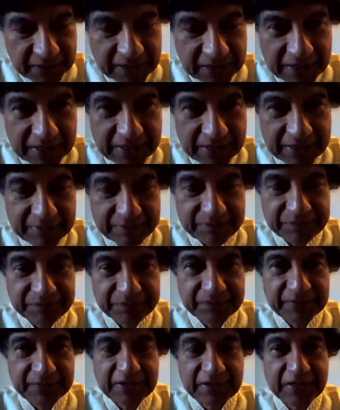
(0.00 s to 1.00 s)

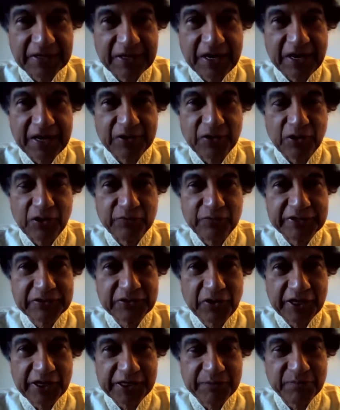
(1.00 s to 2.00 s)
I
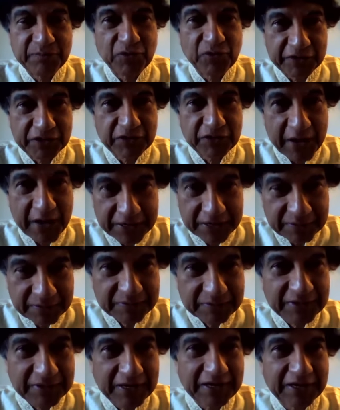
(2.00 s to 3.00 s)
always call him Mofid
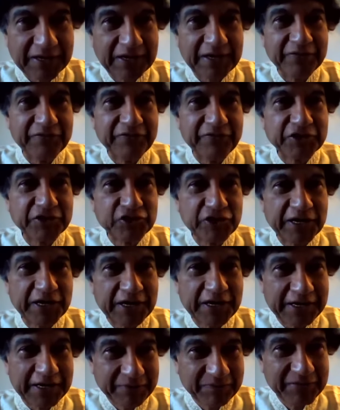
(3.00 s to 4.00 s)
Bhai,
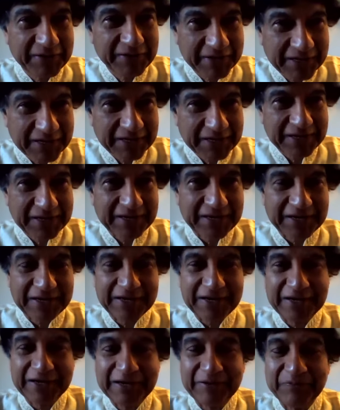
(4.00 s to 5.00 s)
affectionately,
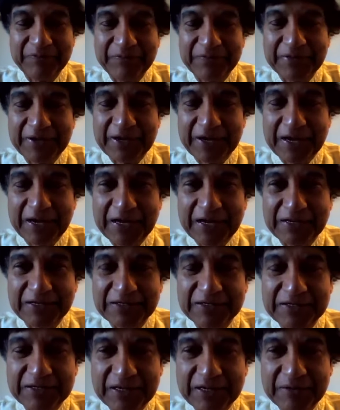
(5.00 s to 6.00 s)

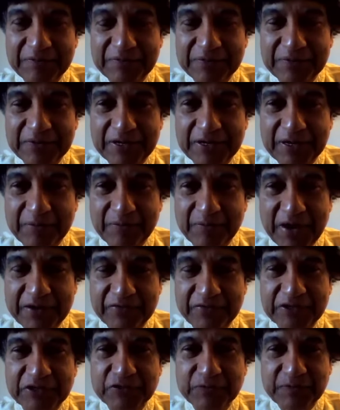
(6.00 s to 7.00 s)
and my
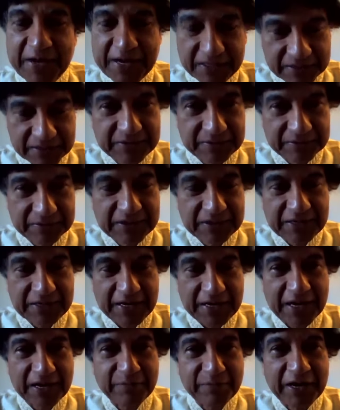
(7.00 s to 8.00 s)
respect
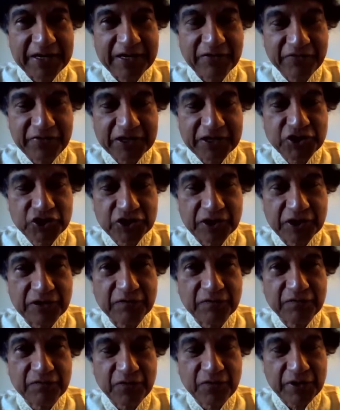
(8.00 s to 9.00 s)
and my
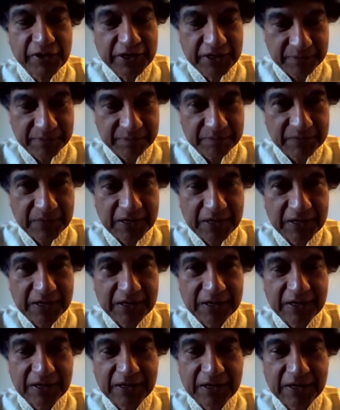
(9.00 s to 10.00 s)
affection for him
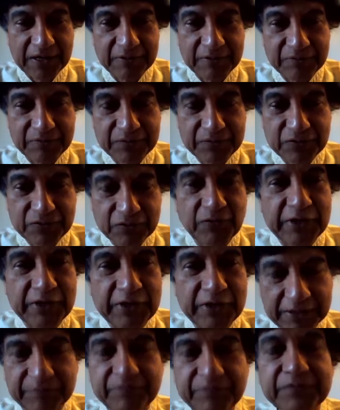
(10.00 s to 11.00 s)

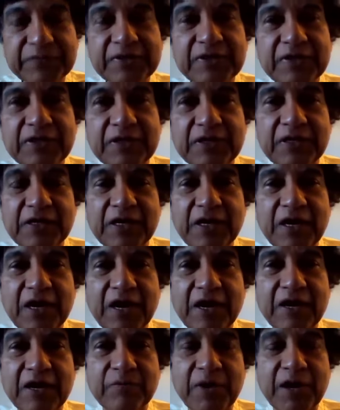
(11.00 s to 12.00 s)
truly are